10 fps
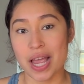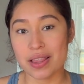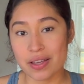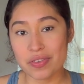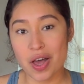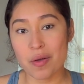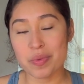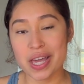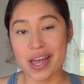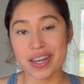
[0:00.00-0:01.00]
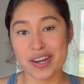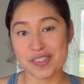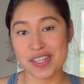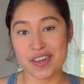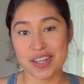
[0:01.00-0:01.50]
I love y'all. Be kind, and I'll
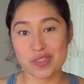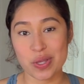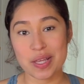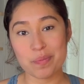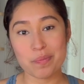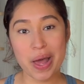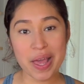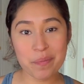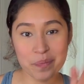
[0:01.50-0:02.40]
see y'all next week. Bye.